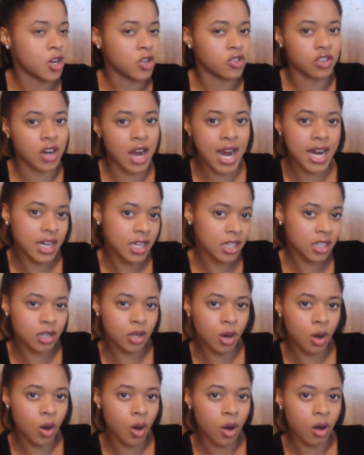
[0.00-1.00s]
writing
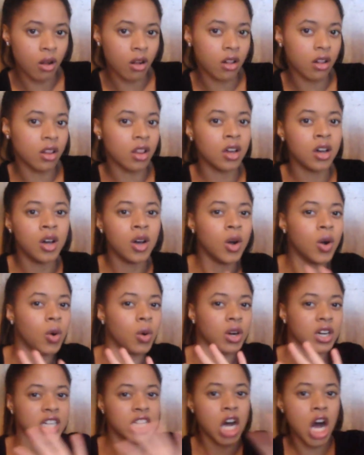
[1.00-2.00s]
goal
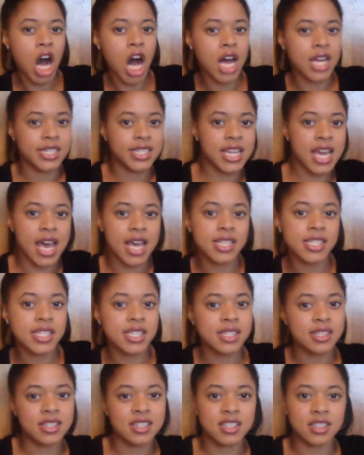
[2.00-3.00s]
or
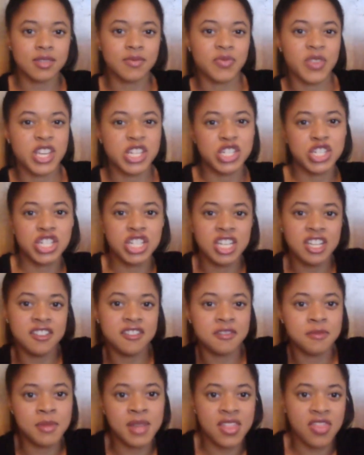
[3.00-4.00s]
contest
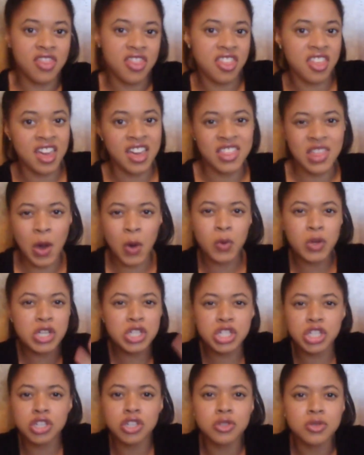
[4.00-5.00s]
achievement thing that we
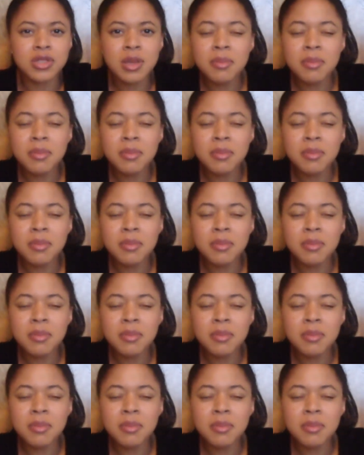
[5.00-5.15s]
should do,